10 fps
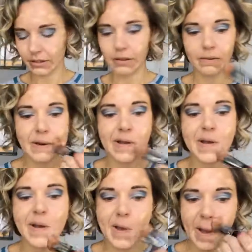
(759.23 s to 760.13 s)
All right.
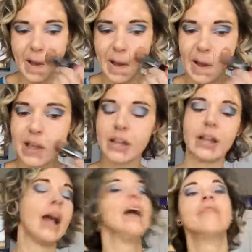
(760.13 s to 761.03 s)

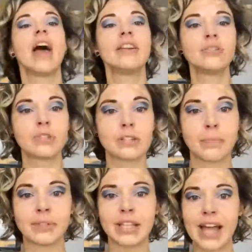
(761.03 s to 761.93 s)
And then you just
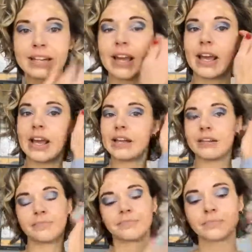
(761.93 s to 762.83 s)
blend it
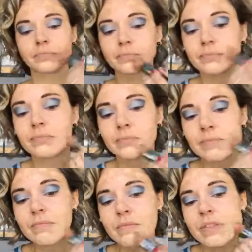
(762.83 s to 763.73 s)
in.
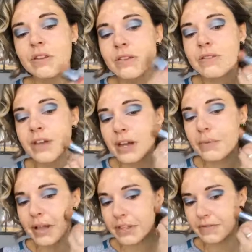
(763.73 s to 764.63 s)
The thing
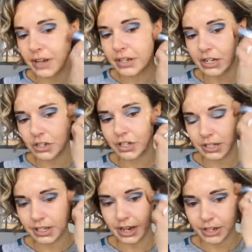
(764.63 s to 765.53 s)
about this foundation
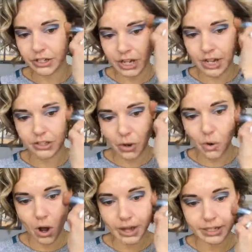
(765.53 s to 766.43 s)
is that it does go
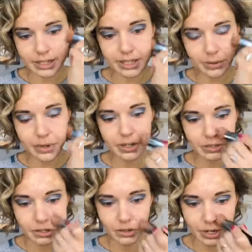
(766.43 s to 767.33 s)
on as a liquid,
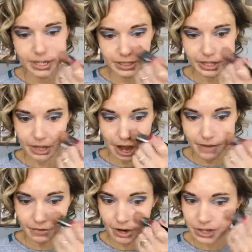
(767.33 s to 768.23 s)
so you're going to get the
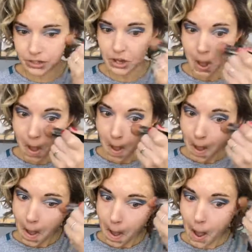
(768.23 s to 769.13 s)
coverage
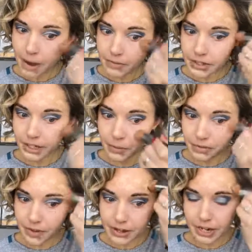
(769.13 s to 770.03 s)
of a liquid
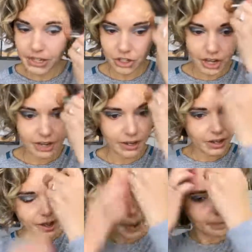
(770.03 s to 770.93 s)
foundation,
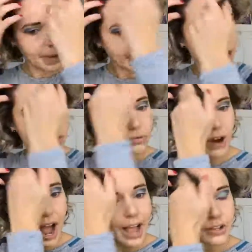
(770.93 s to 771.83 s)
but it
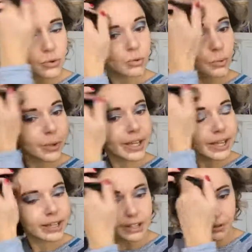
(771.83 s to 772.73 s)
dries
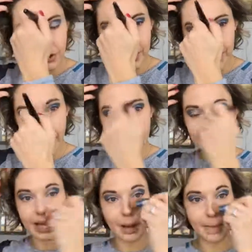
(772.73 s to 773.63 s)
really, really light
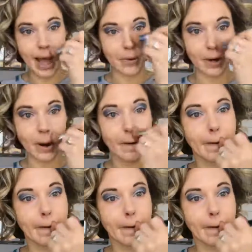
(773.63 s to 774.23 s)
like a powder.